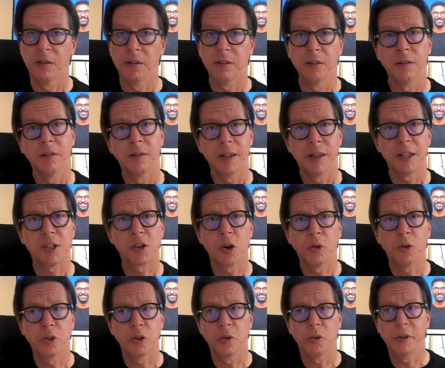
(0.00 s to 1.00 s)
Let's go
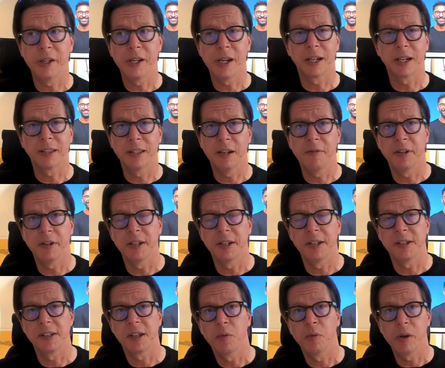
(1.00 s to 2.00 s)
to the
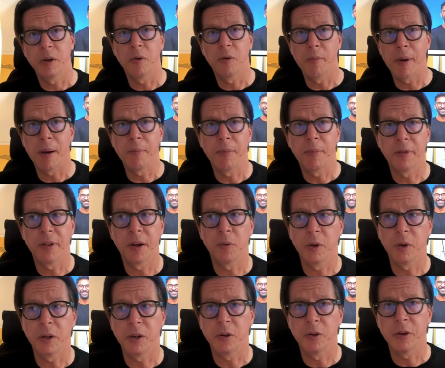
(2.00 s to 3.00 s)
activities, and we remember that we
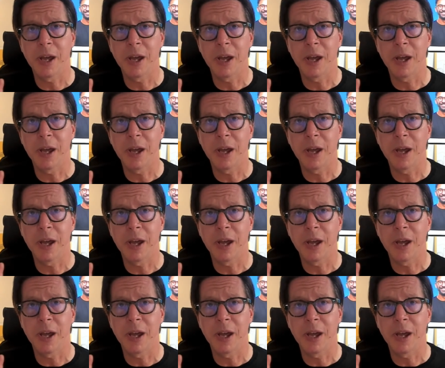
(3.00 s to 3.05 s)
could